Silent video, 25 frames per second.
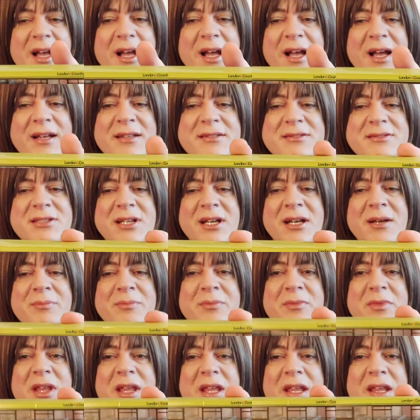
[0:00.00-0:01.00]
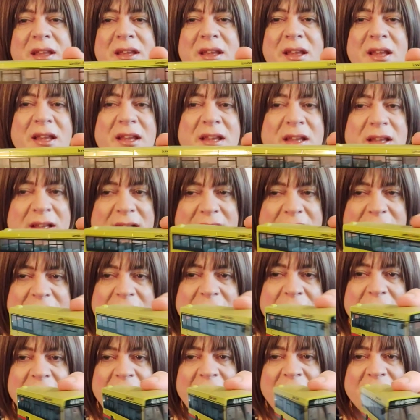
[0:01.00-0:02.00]

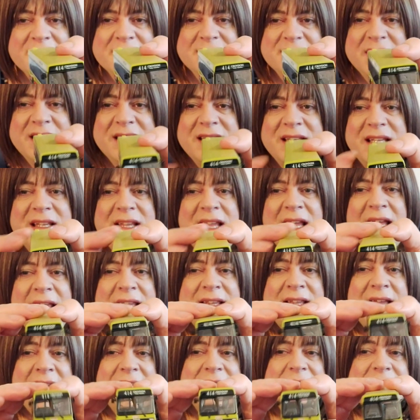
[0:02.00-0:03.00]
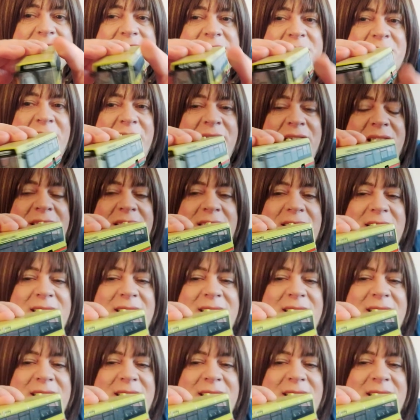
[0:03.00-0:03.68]
and he gave it to me,